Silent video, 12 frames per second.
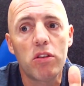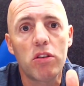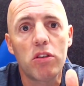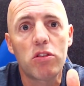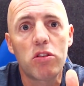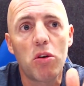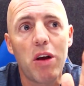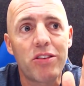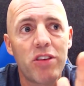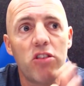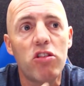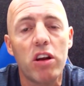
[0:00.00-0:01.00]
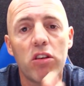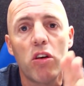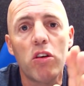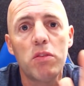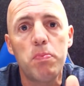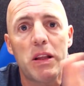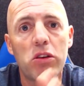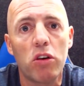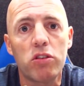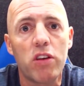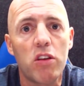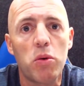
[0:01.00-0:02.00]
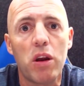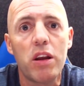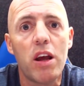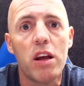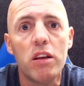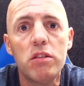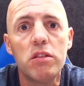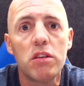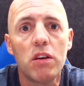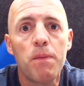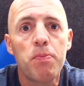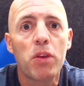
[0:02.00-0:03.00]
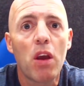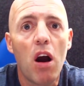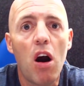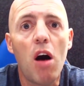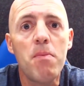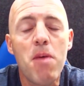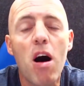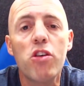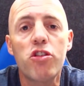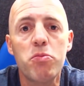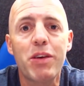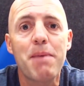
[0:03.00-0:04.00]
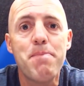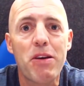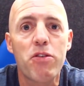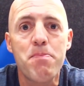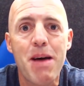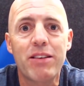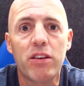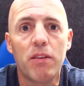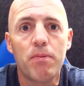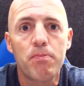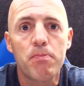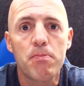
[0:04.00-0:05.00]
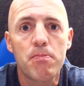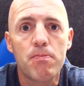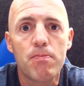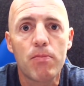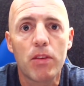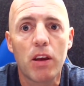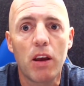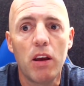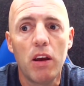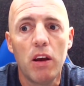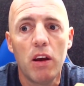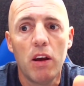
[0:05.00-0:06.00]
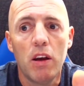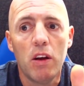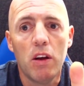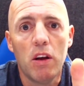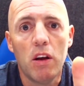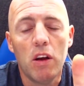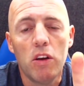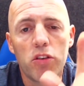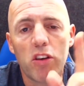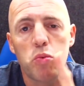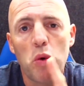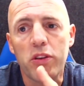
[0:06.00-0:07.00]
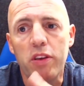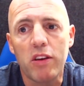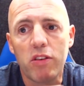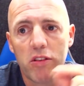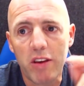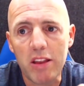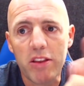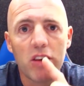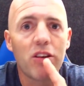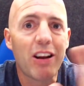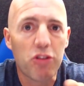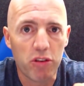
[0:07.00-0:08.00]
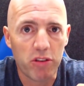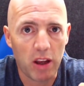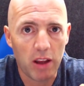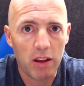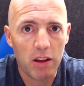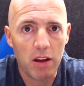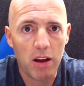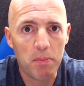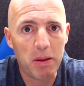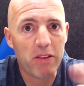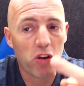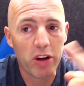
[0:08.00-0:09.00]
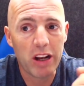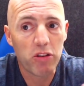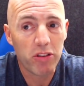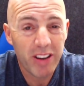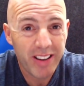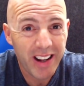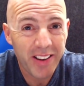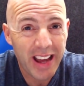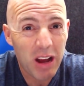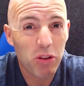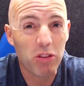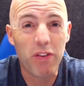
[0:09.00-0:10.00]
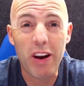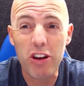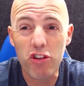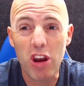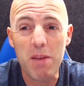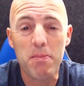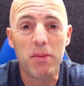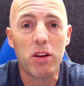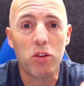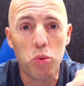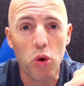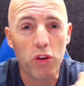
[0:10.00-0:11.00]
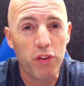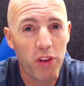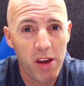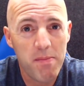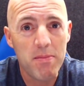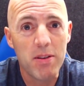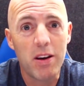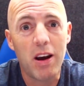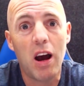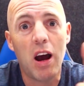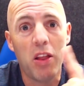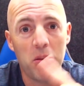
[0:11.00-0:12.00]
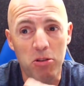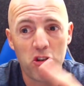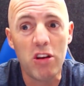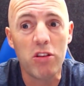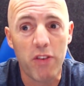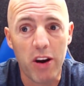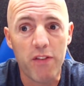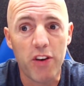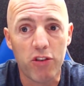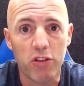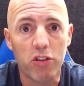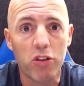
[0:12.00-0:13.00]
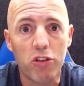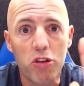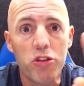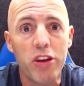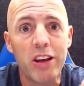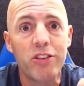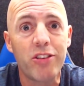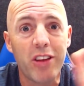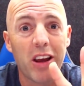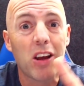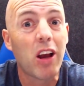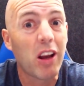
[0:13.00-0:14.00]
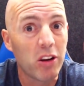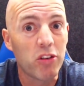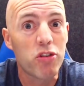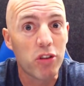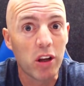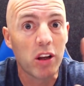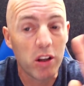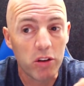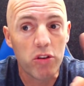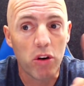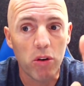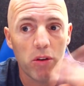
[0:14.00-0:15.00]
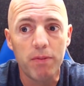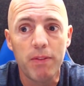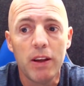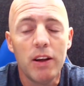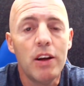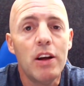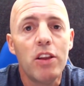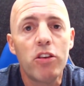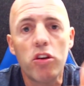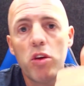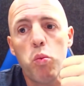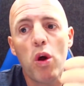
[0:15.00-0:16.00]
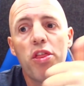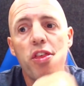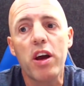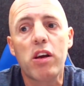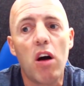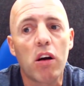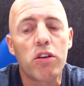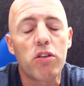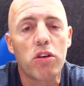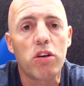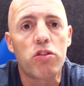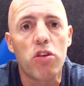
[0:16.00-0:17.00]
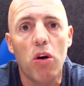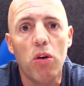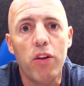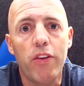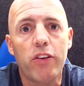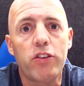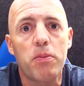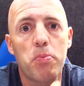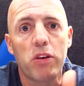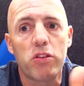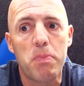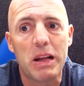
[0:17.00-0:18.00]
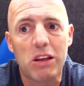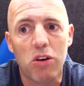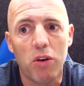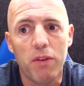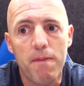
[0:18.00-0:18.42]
So essentially, as long as Bitcoin stays where it is, our margin will get better and better. Okay, so that's one thing. So the second thing is electricity. But they've electricity deal now. It's very cheap. It works for them, and the machines are very efficient. So there's two things he said it can control. There's only one thing I can't control, and that's the price of Bitcoin.